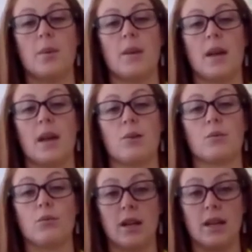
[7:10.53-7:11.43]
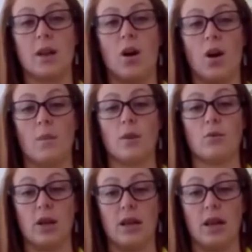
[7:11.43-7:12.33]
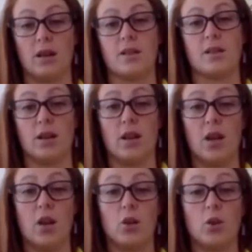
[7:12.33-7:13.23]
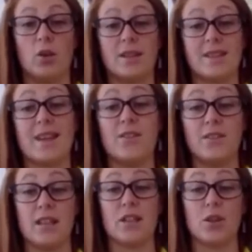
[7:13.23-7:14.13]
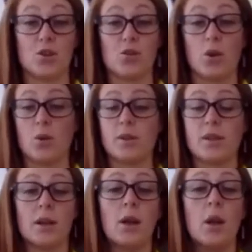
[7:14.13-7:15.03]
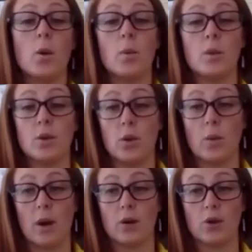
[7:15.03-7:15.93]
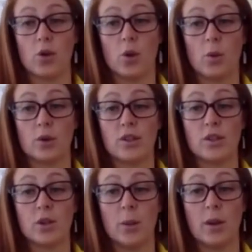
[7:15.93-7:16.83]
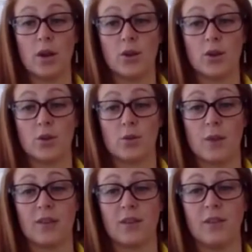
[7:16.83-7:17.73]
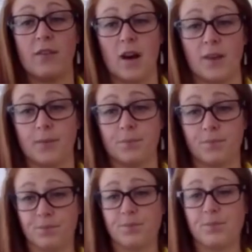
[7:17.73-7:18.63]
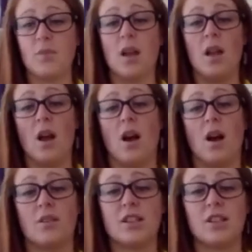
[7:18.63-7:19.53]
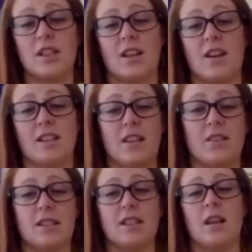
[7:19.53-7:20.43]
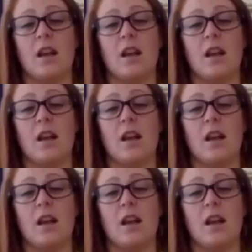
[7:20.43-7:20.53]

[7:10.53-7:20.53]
They're really calm, they're really under your safety control. So when we talk about control, we're not stopping our dogs from having fun. Hi Richard, hi David.